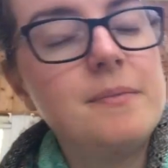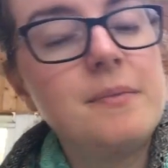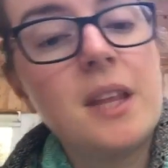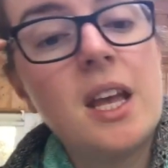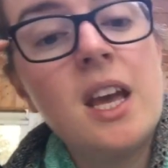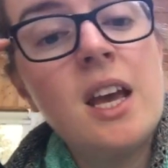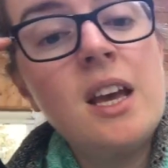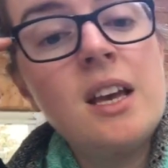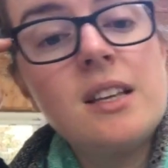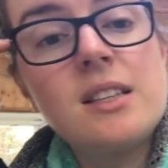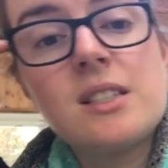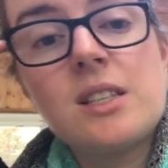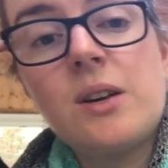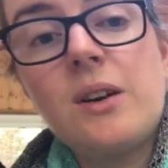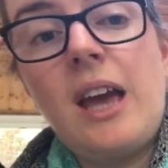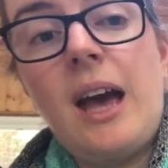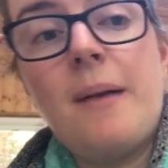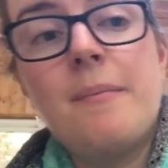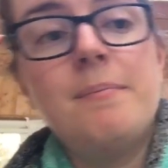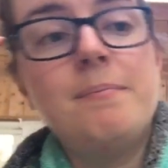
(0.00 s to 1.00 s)
So
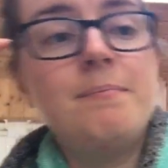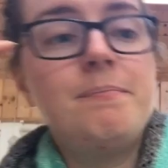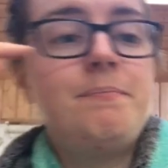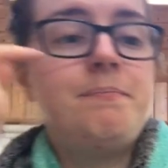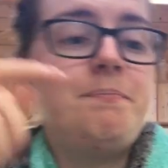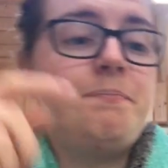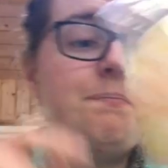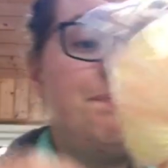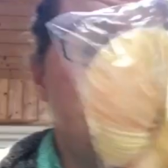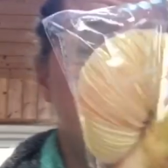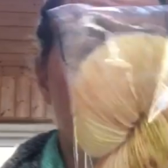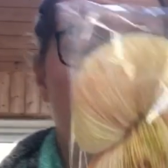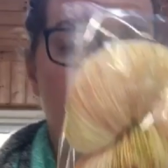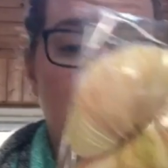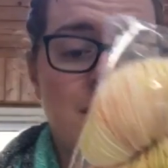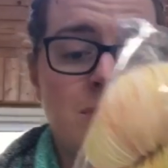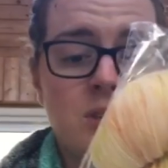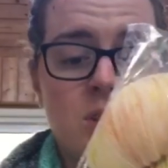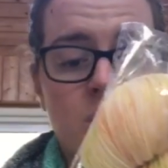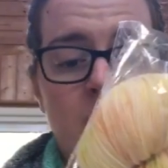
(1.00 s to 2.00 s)
yeah, I
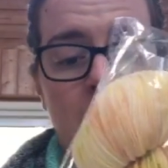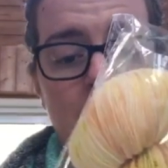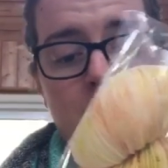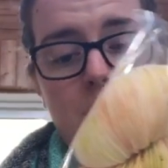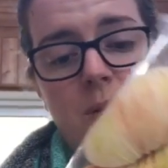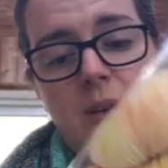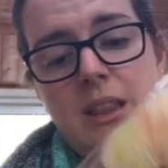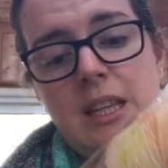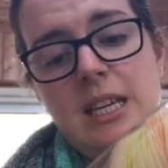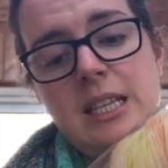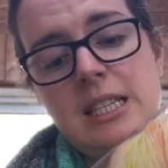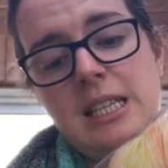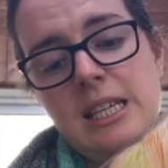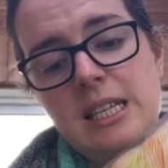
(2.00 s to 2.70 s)
am so happy with this.